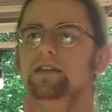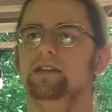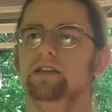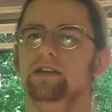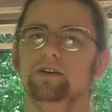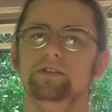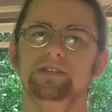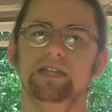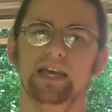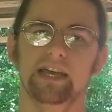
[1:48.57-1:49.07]

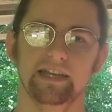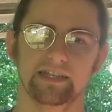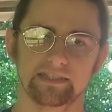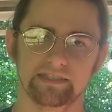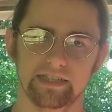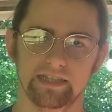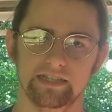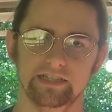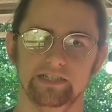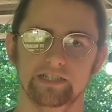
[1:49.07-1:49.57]
no
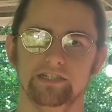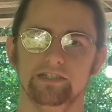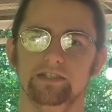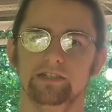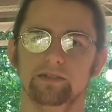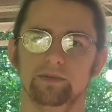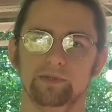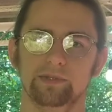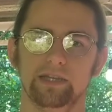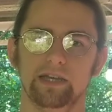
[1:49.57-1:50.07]
taxation
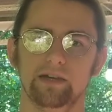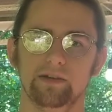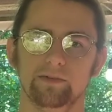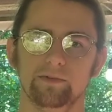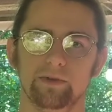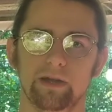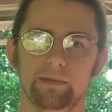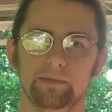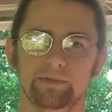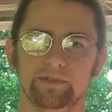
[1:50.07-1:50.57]
without
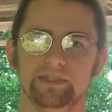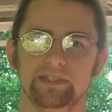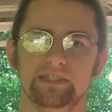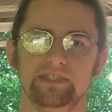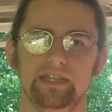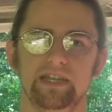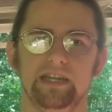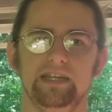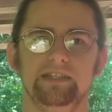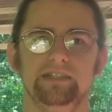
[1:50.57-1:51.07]

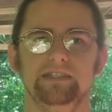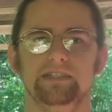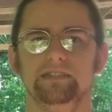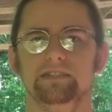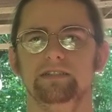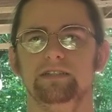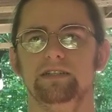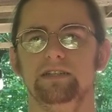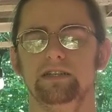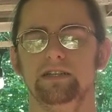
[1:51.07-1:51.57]
representation.
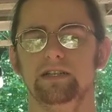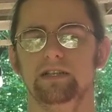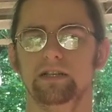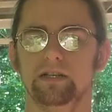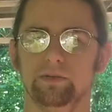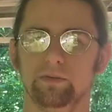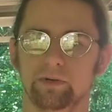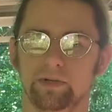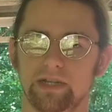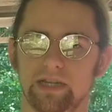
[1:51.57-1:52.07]

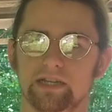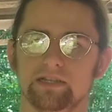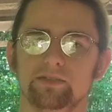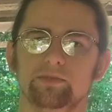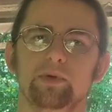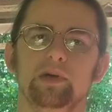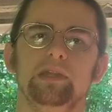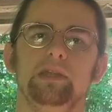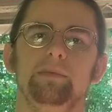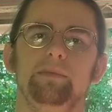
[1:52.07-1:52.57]
Well, guess
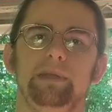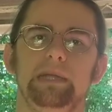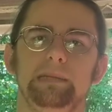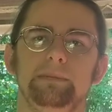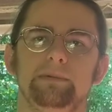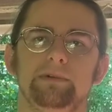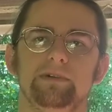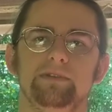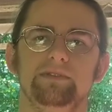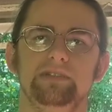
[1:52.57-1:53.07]
what the
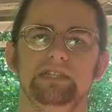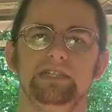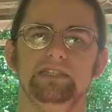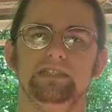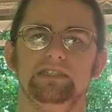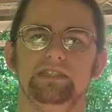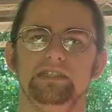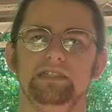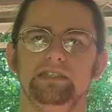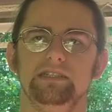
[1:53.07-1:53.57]
people of
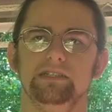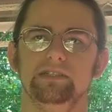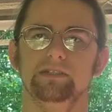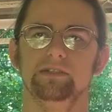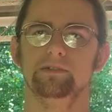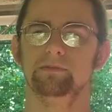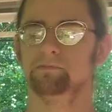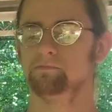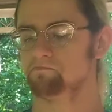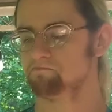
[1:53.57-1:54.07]
DC do?
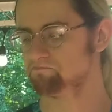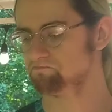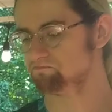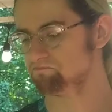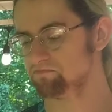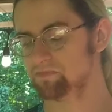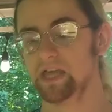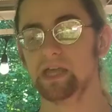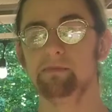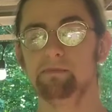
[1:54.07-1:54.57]

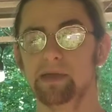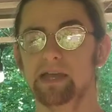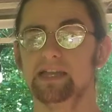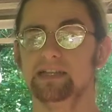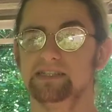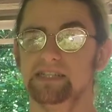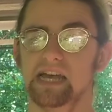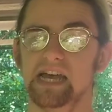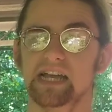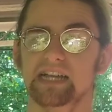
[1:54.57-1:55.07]
They pay
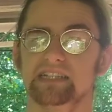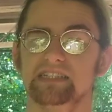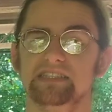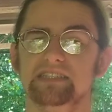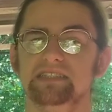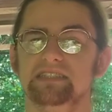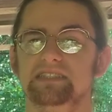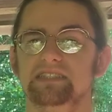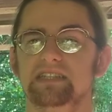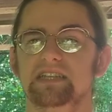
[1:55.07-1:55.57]
taxes.
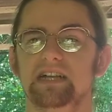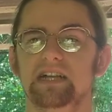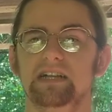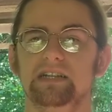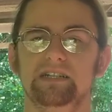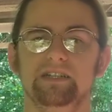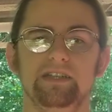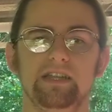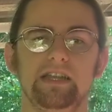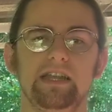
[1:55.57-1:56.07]

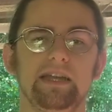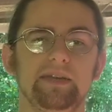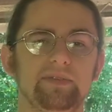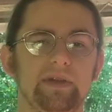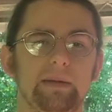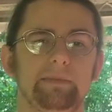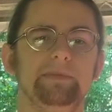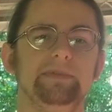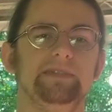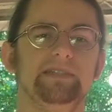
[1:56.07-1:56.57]
Do they get
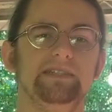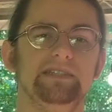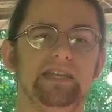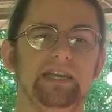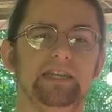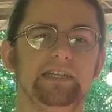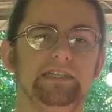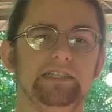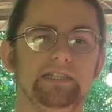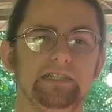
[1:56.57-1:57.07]

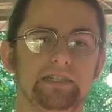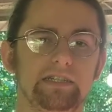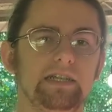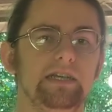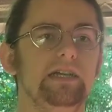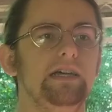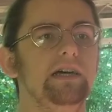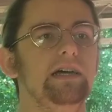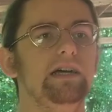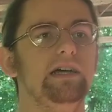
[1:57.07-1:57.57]
representation?
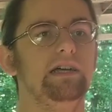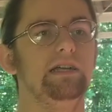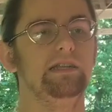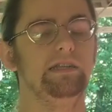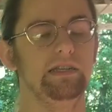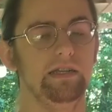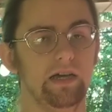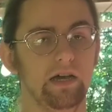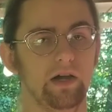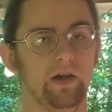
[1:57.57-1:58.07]

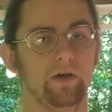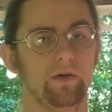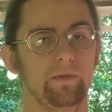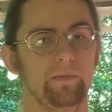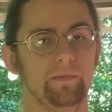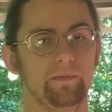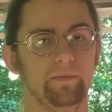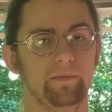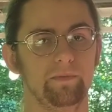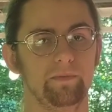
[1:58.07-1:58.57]
No.
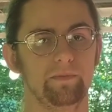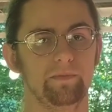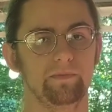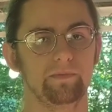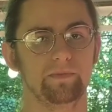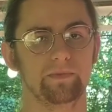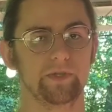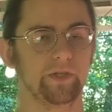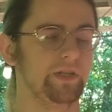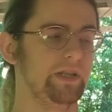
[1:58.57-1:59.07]

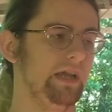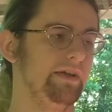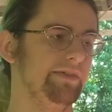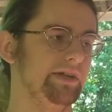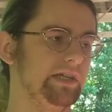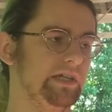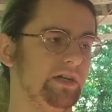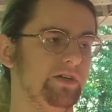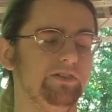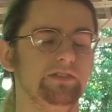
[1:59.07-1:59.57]
Do they have
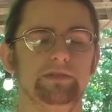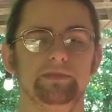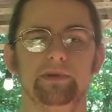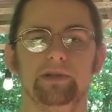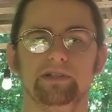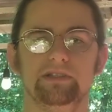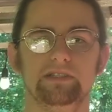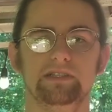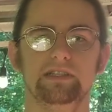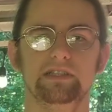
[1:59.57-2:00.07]
a ghost
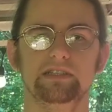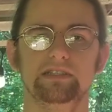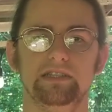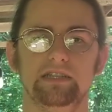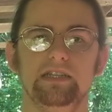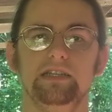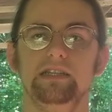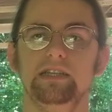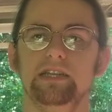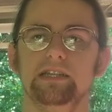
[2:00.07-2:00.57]
person in the
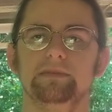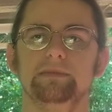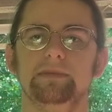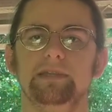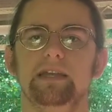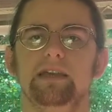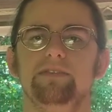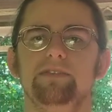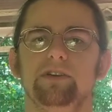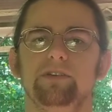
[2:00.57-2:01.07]
Senate? Yes, but
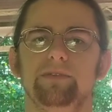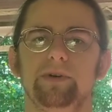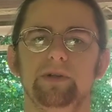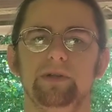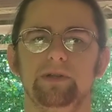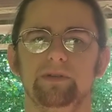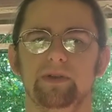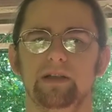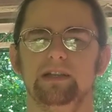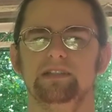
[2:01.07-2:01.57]
they have no
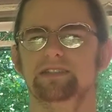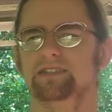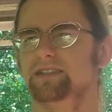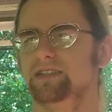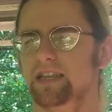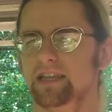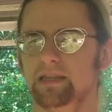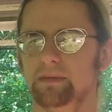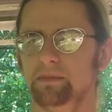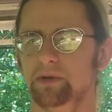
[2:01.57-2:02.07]
voting rights.
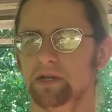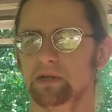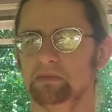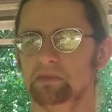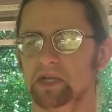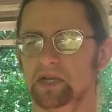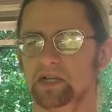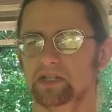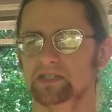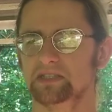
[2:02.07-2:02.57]
Can they put up
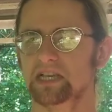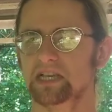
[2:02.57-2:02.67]
yard